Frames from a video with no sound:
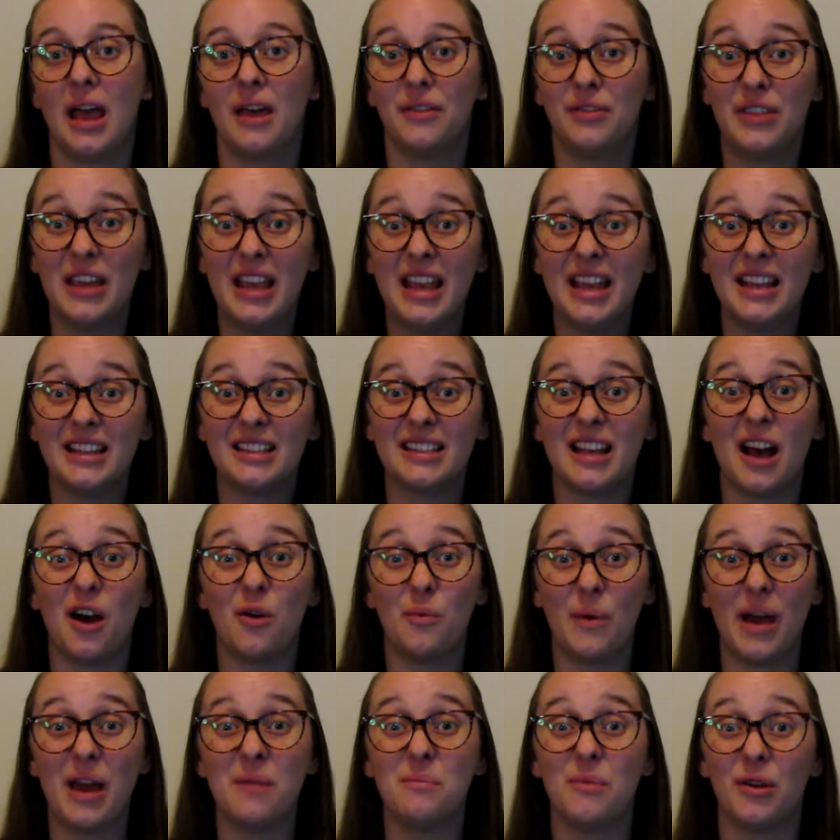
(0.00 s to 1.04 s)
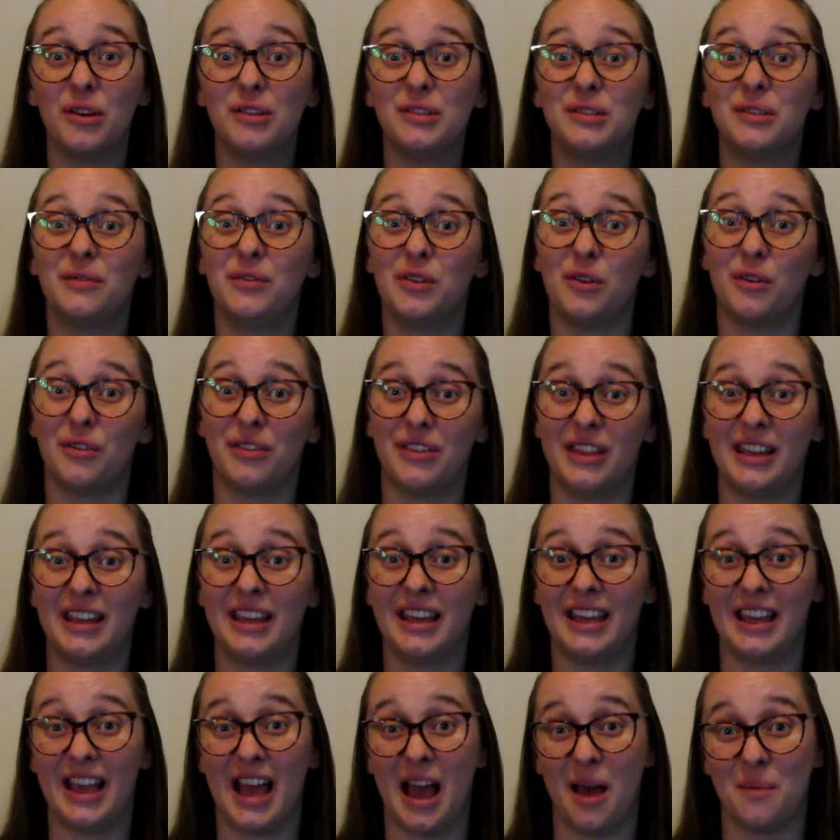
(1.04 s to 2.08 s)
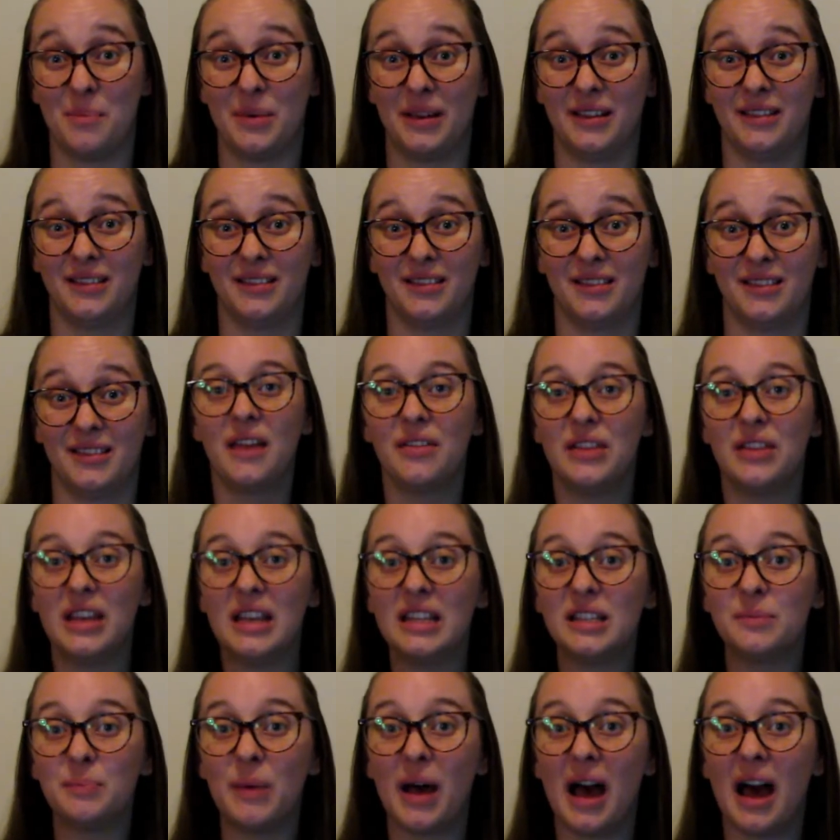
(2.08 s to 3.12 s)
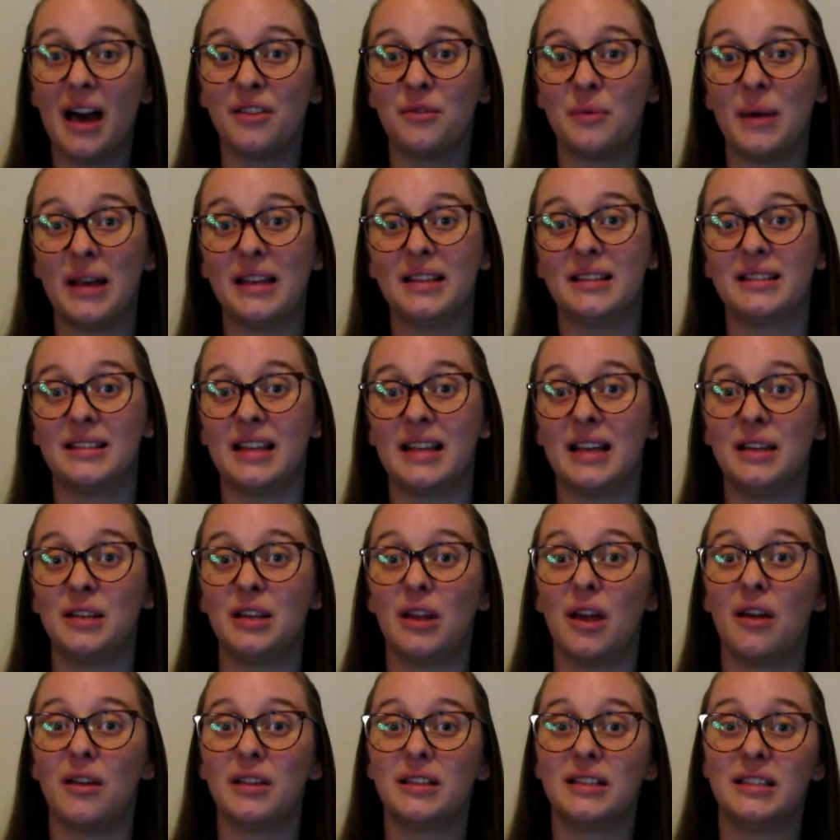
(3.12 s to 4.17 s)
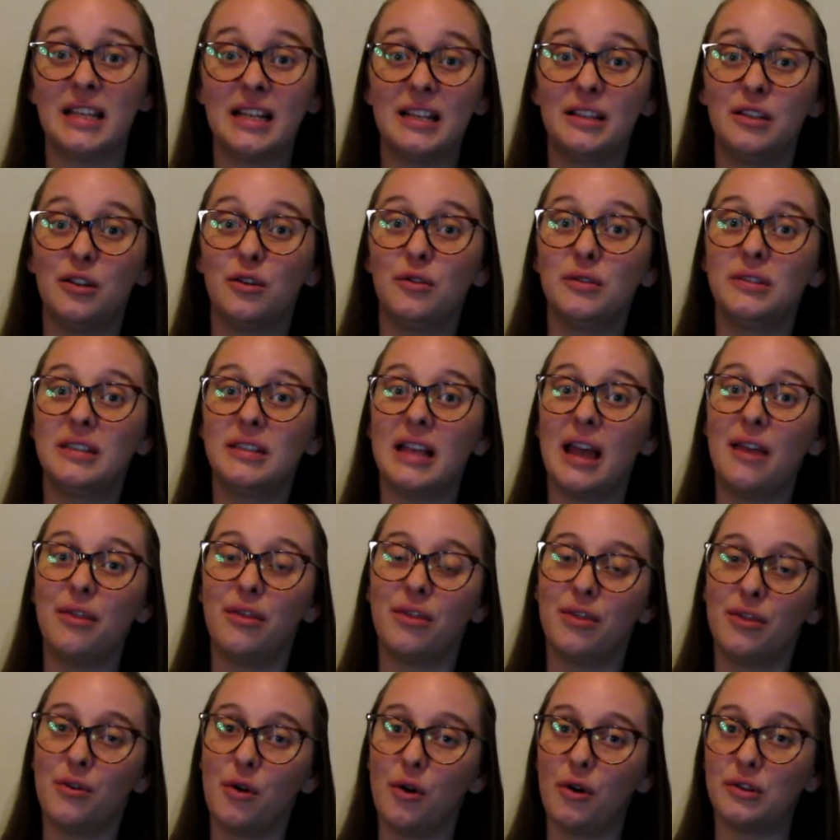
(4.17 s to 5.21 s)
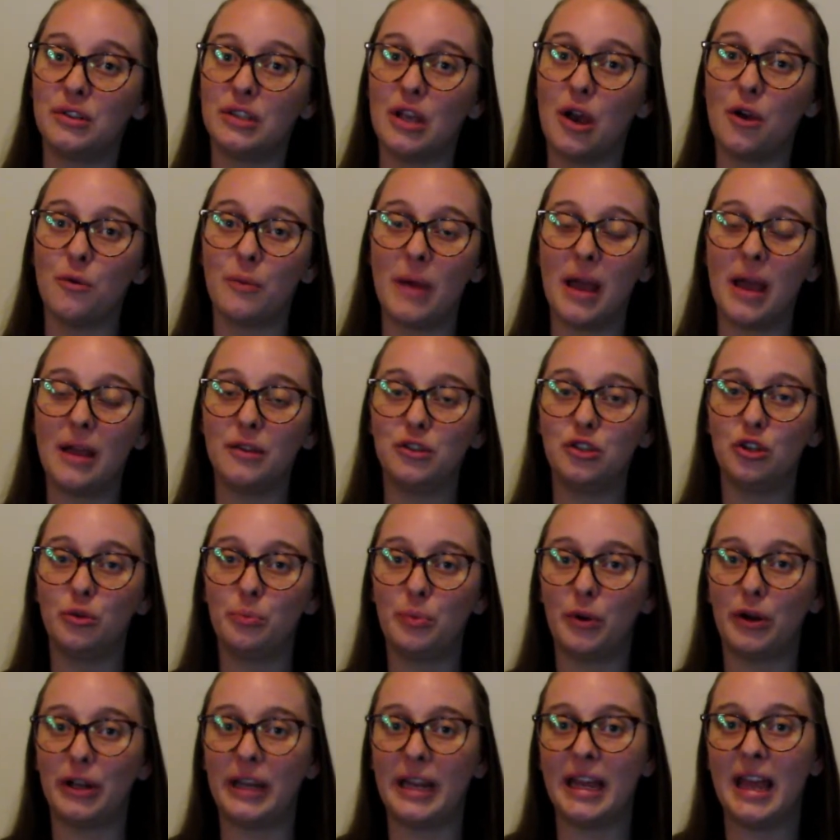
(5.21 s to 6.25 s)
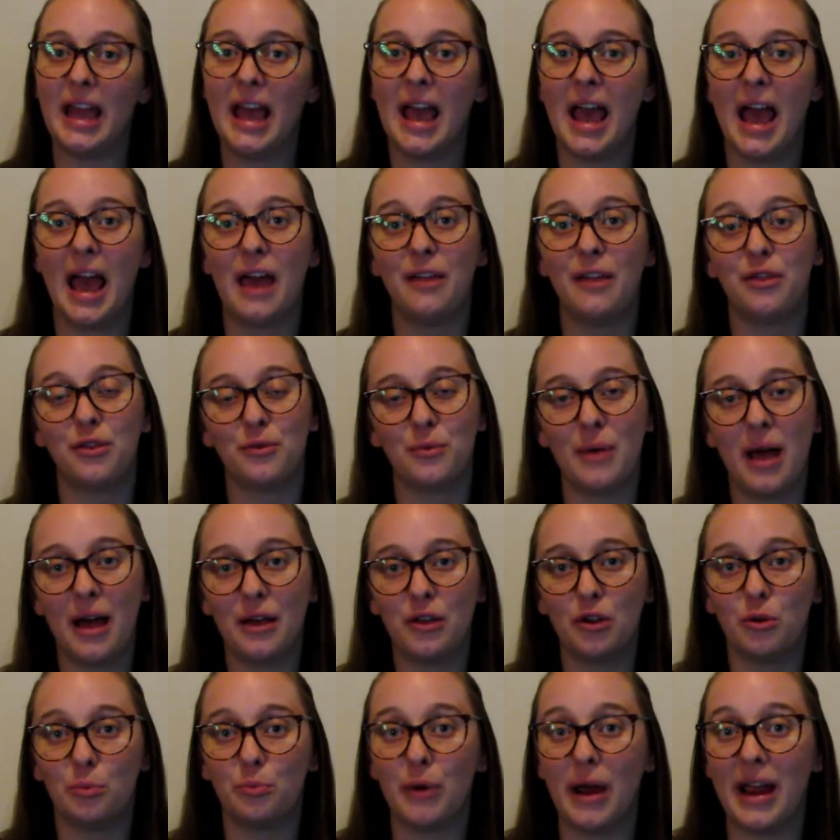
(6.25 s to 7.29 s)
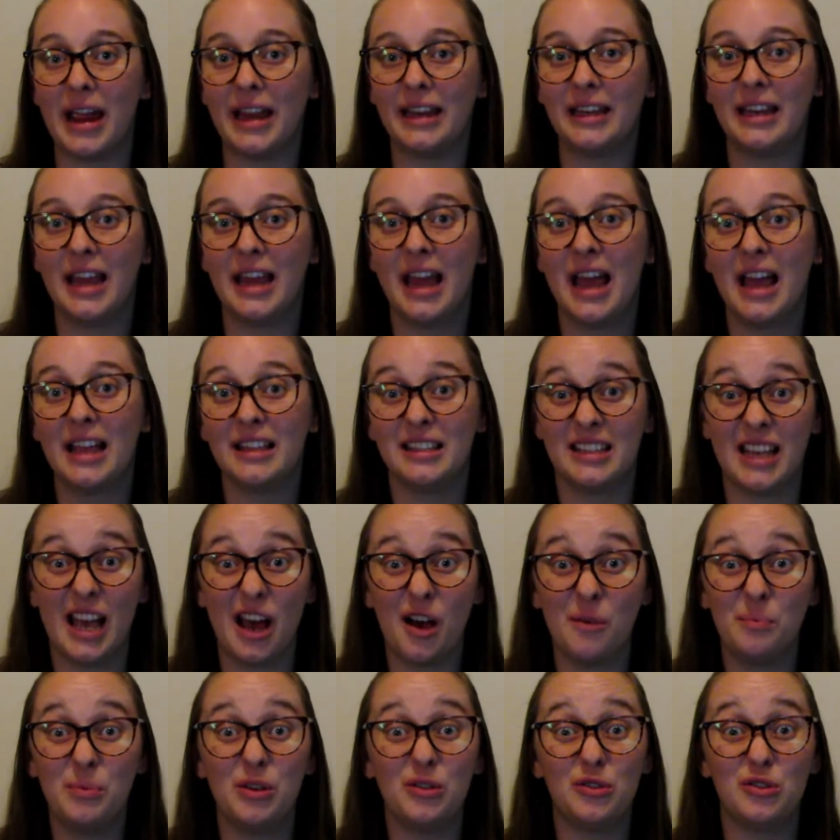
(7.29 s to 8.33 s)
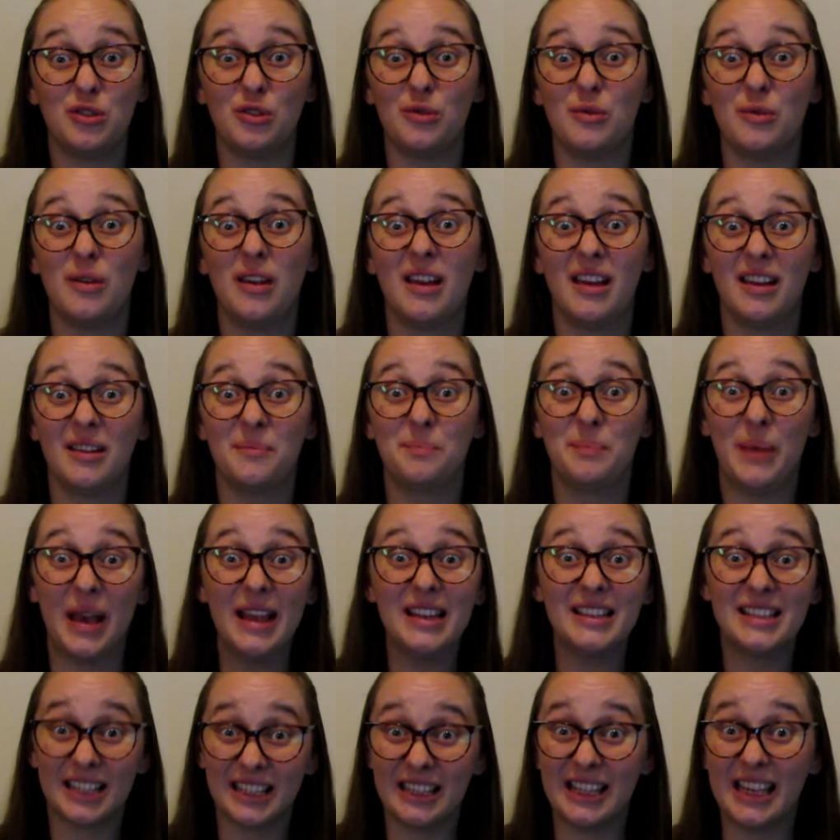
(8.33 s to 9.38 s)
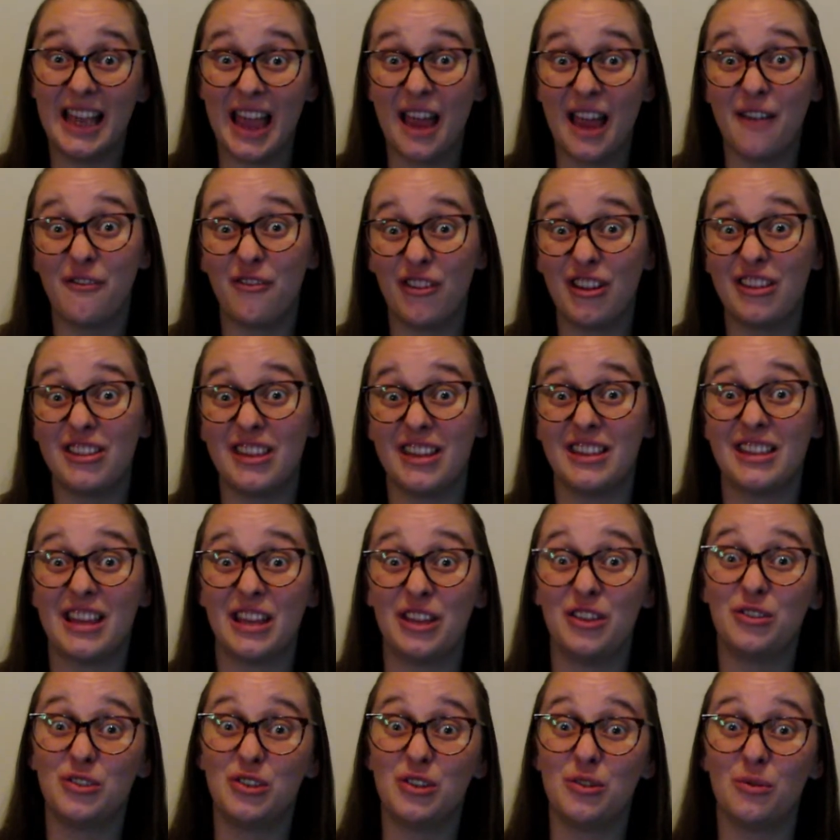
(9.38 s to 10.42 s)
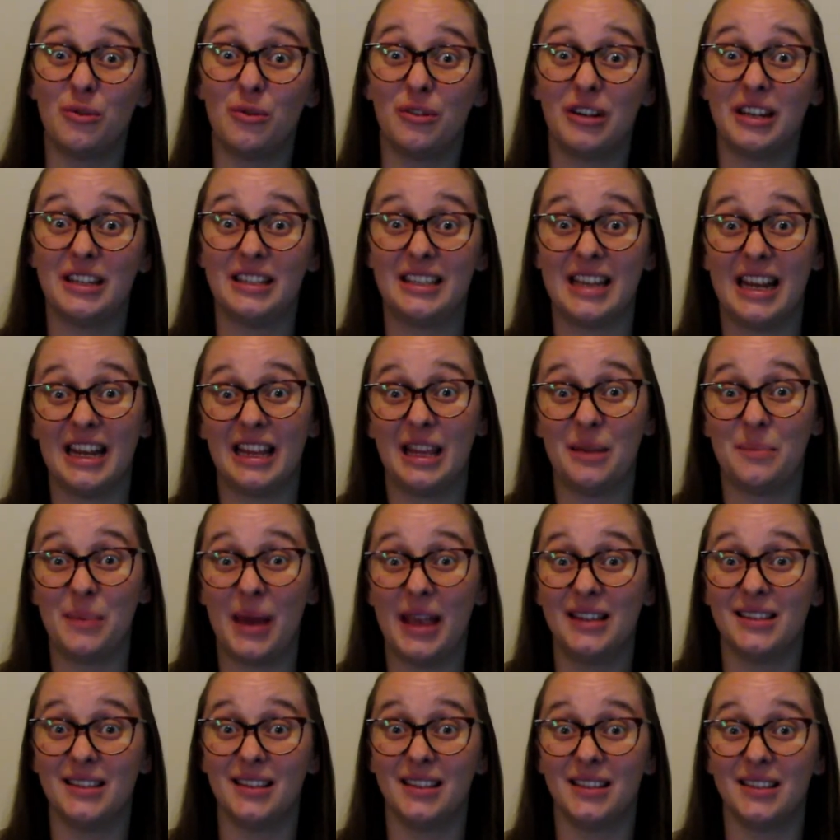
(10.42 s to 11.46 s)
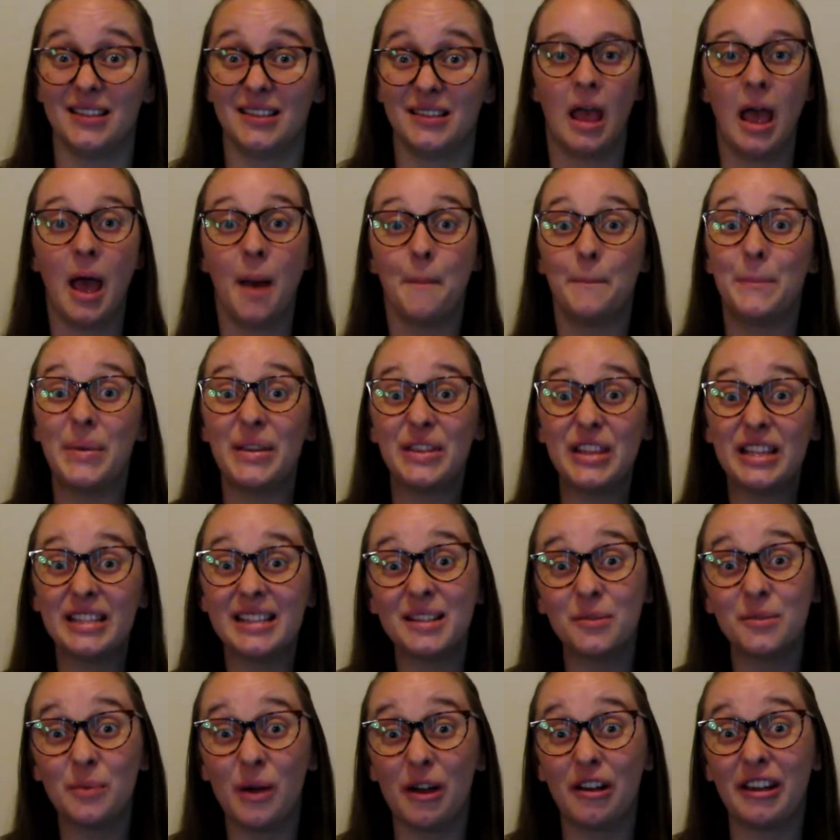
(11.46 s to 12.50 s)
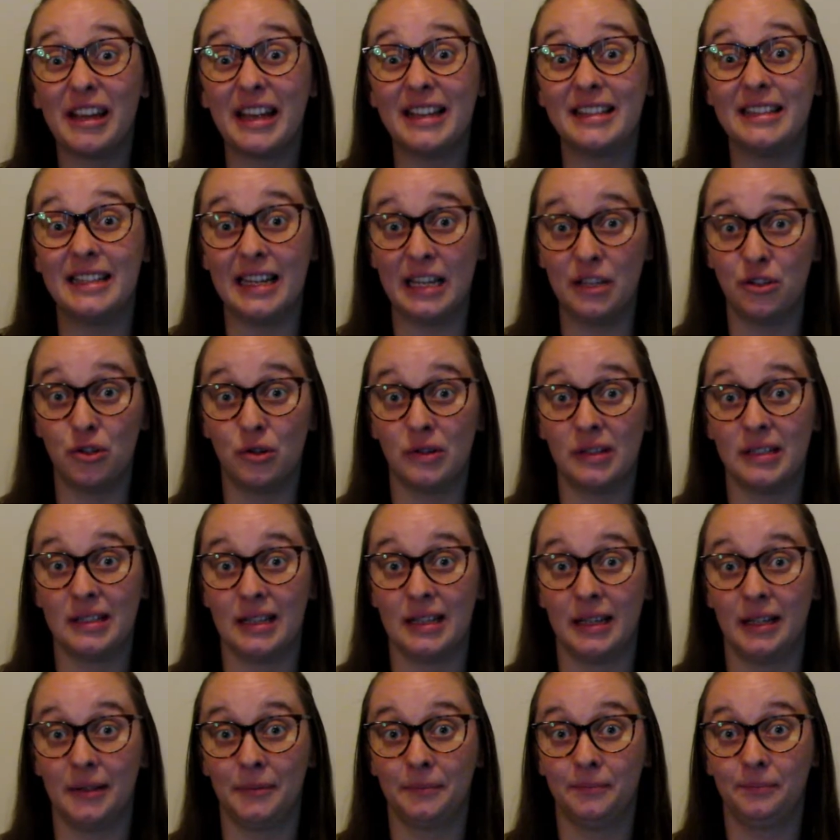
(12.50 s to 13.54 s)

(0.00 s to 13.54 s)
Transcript: These are where most of your thinking happens. These pathways send signals and thoughts around your body and throughout your brain to help you do basically everything that you do on a daily basis. But this is where it gets interesting.